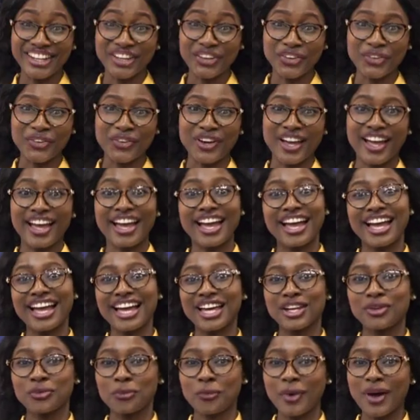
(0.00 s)
Hello
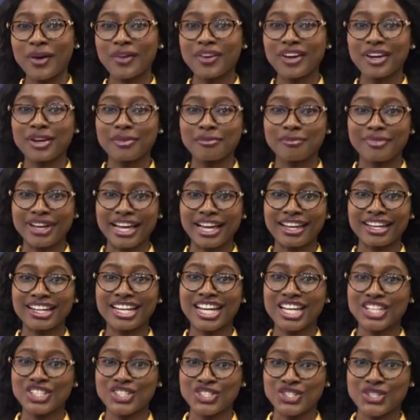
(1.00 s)
and welcome back
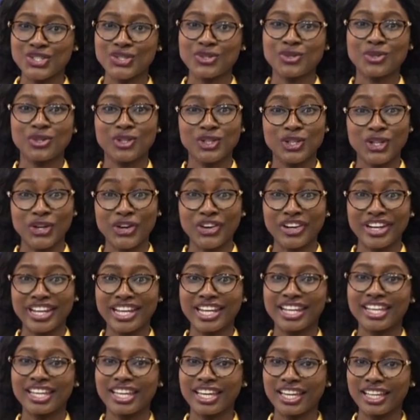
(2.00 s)
to
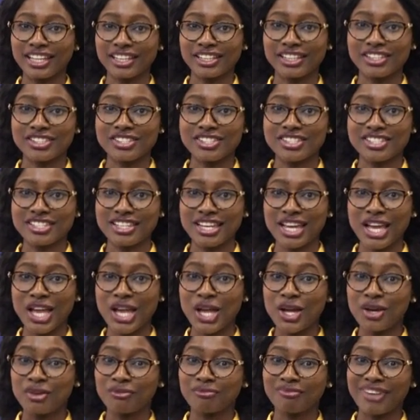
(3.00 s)
Learning English.
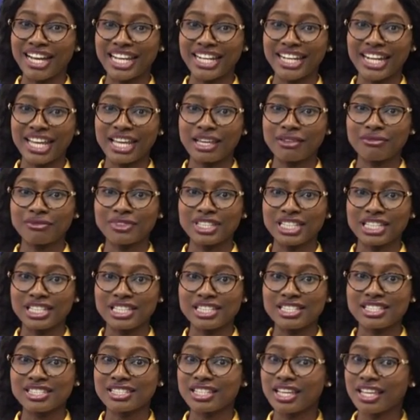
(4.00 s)
My name
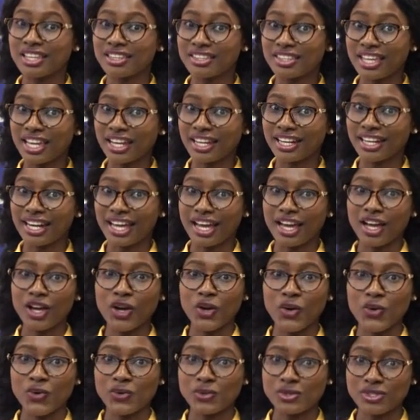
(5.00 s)
is Thekla
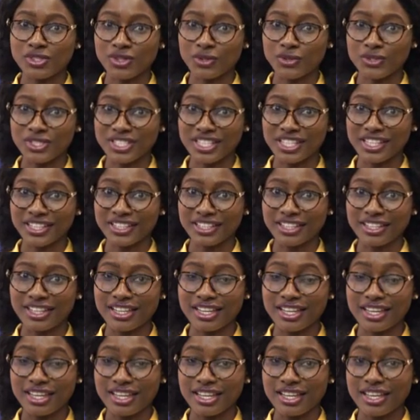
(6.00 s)
Uzozie
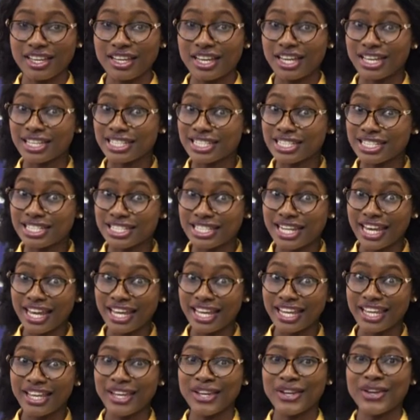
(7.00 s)
and
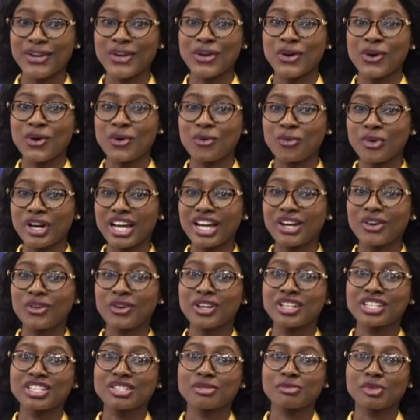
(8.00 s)
today we're
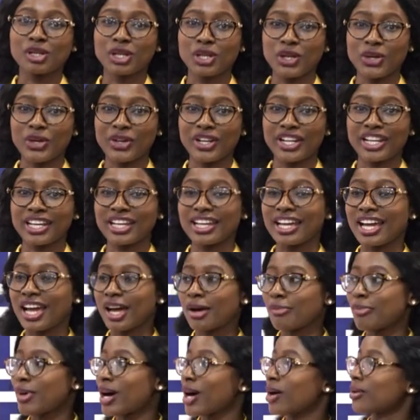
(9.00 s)
going to be learning
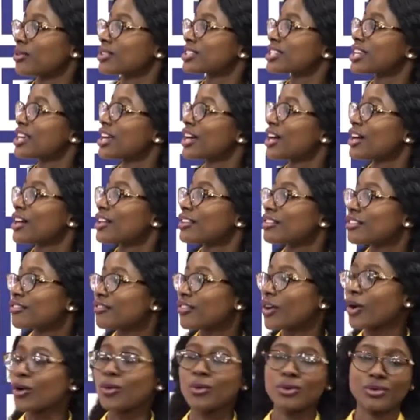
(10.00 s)
about the
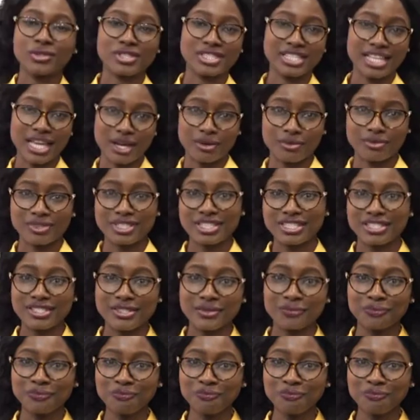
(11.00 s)
vowel sounds.